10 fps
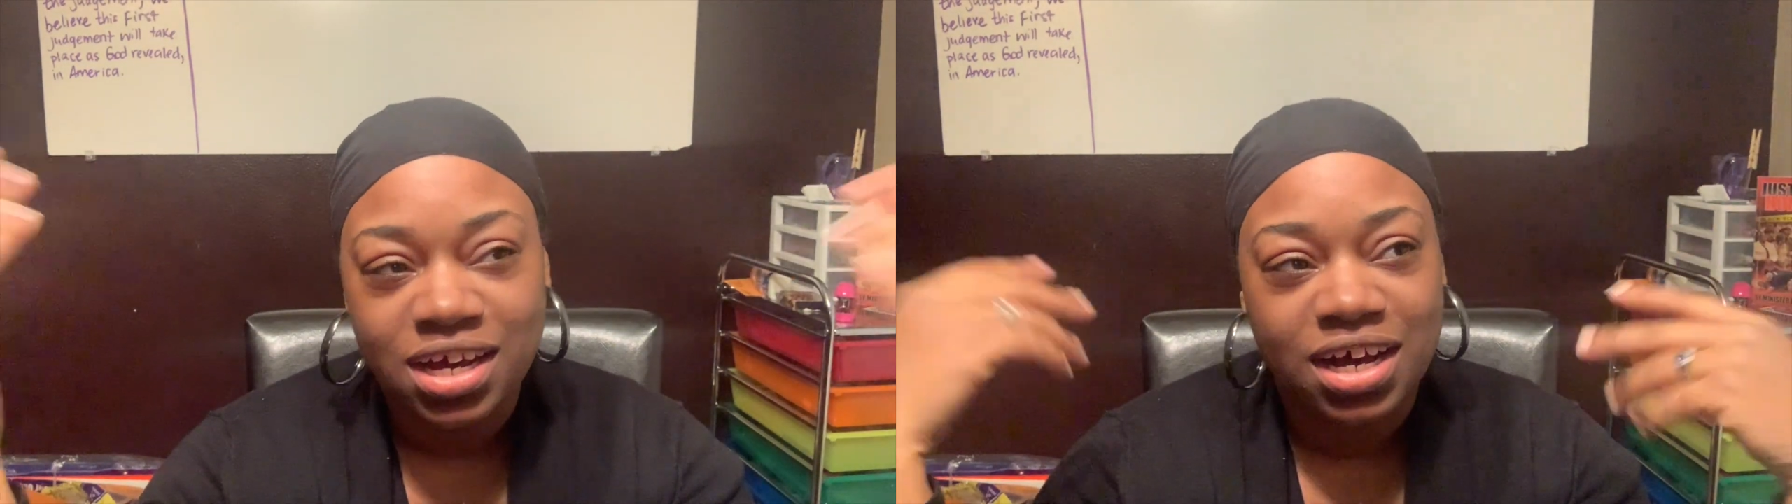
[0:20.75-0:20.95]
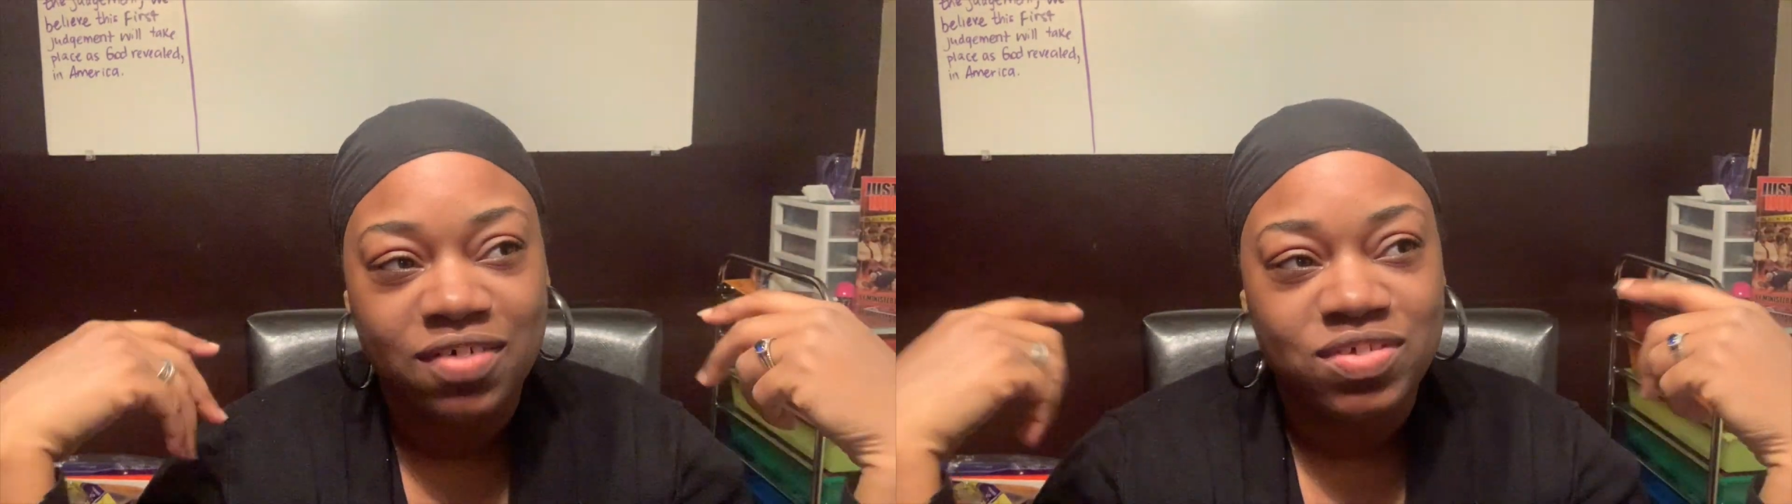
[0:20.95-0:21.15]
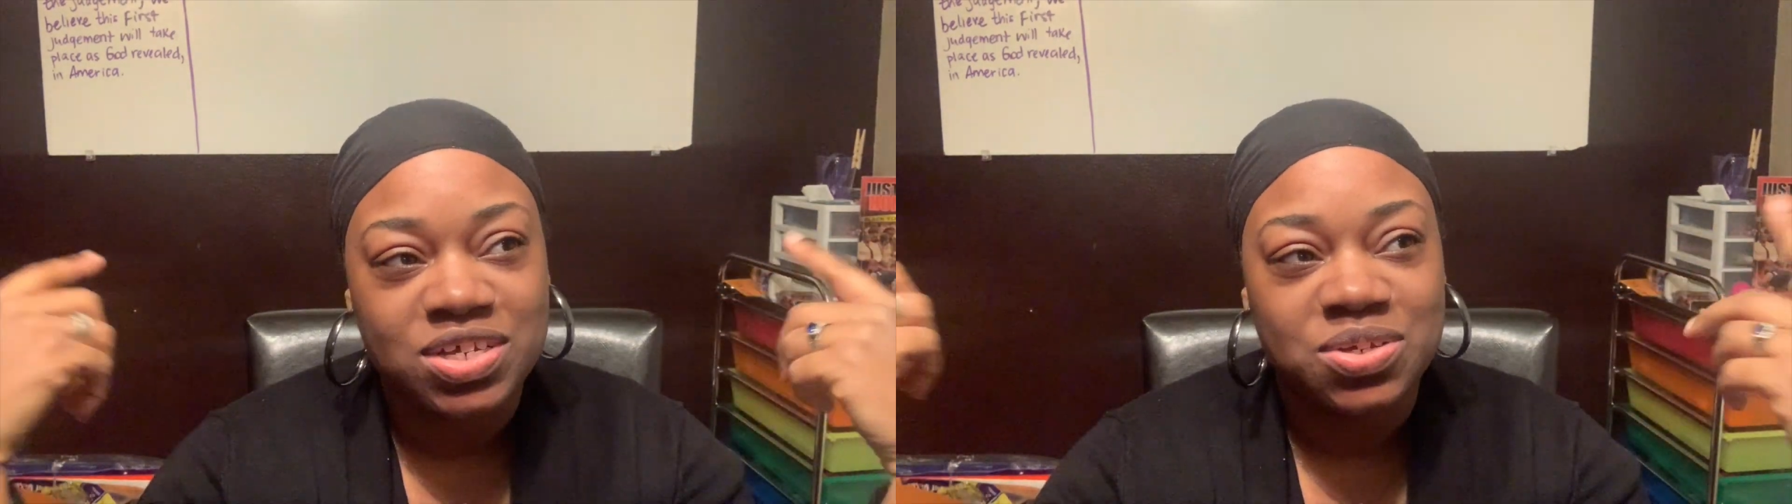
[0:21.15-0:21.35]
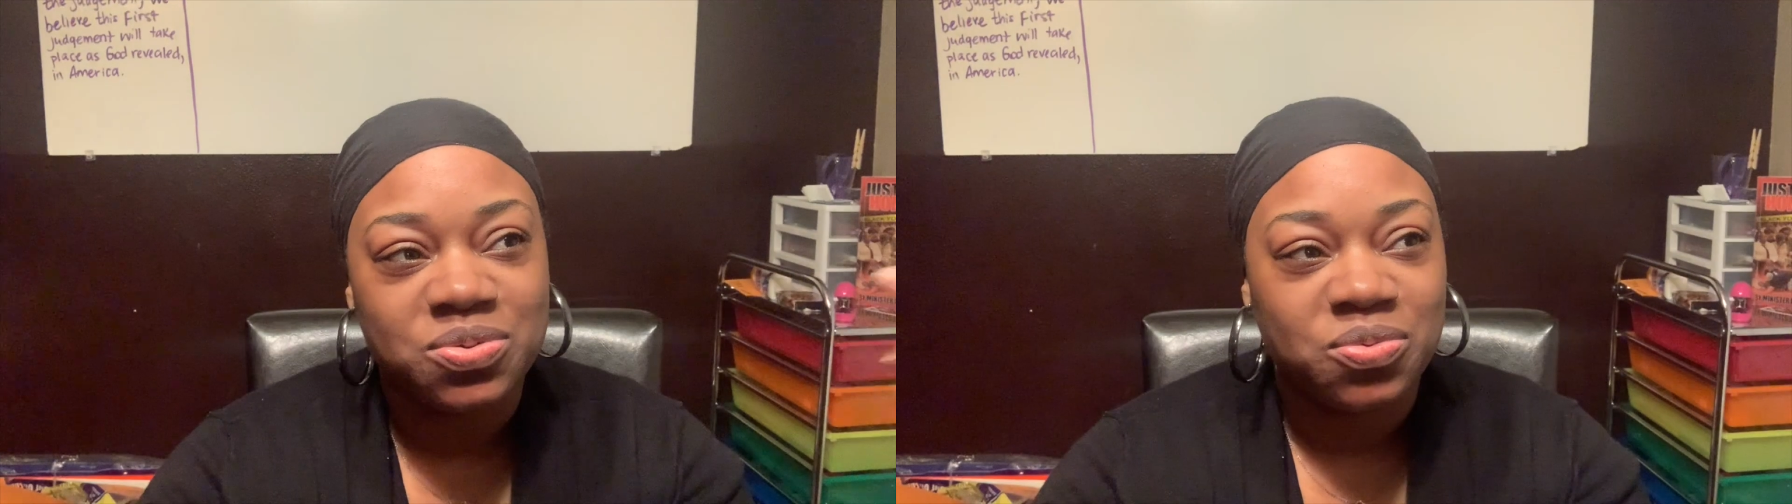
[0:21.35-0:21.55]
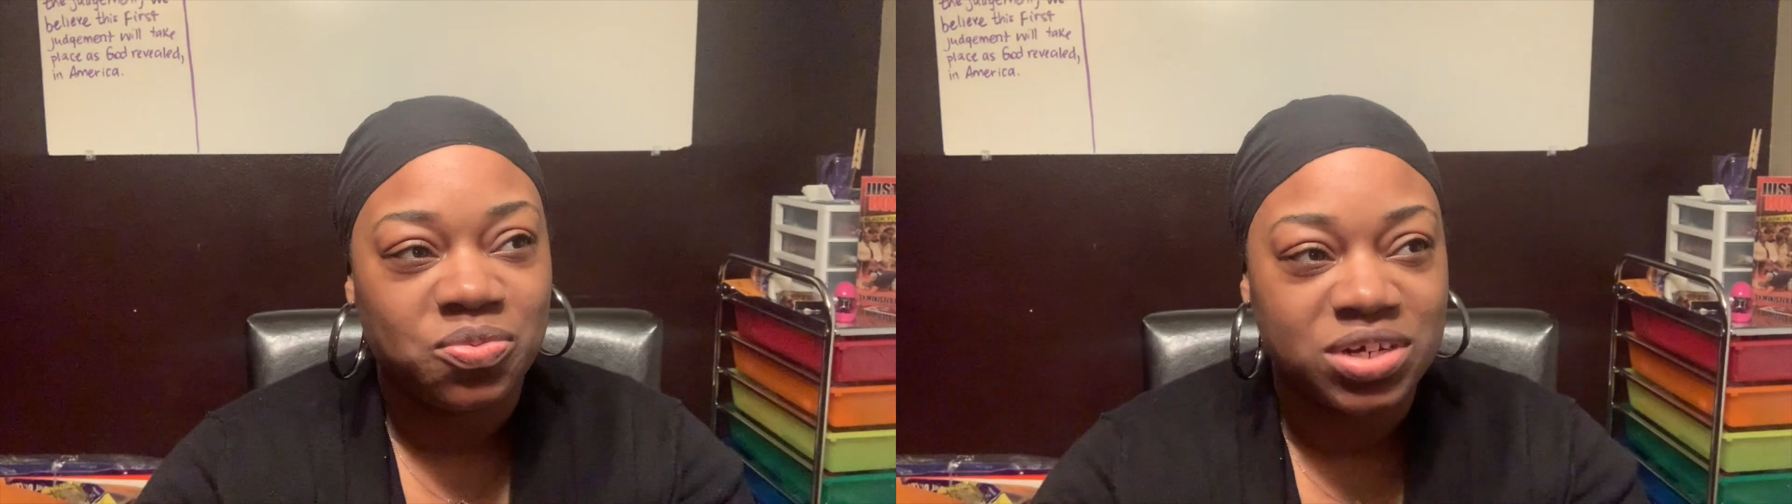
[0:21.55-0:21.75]
of this
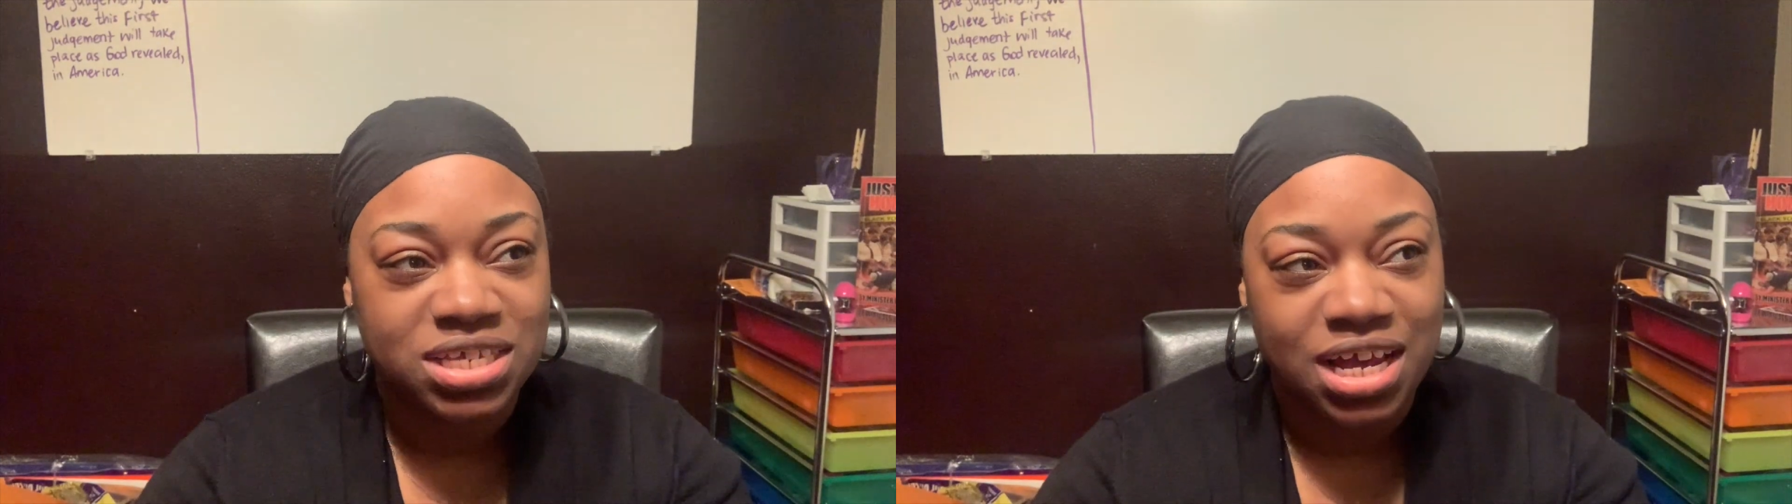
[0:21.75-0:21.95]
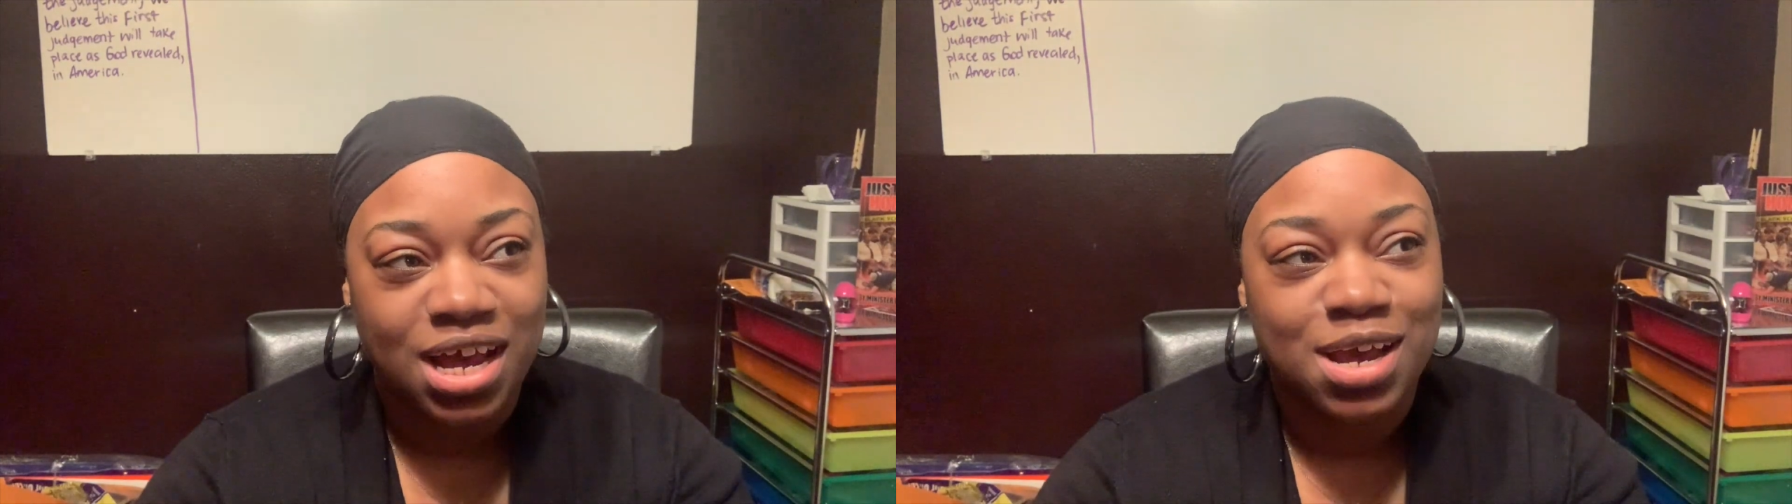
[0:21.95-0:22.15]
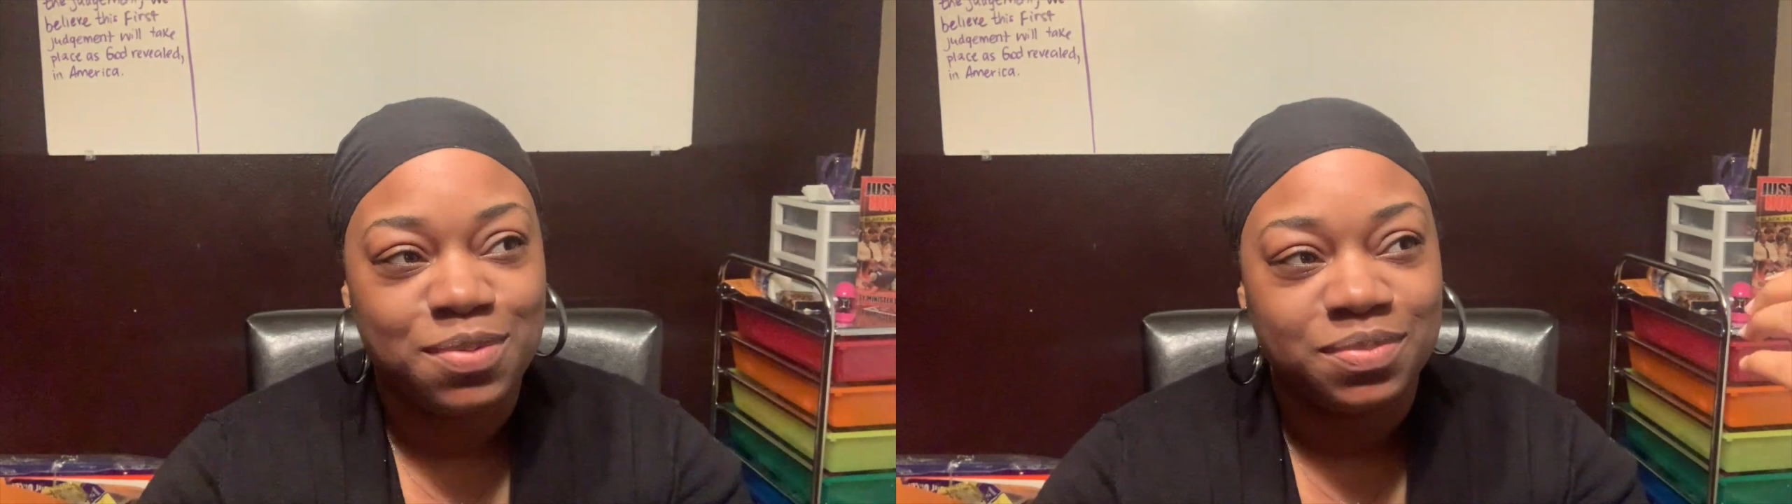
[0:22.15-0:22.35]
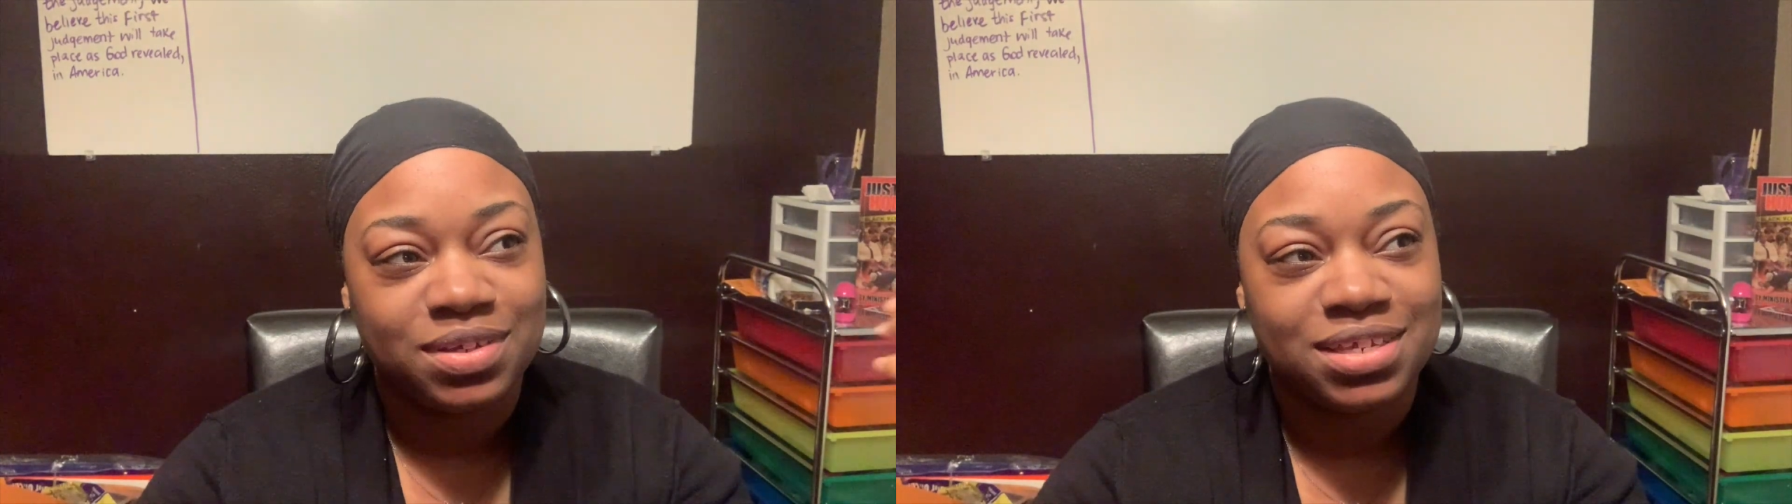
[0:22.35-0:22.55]
one time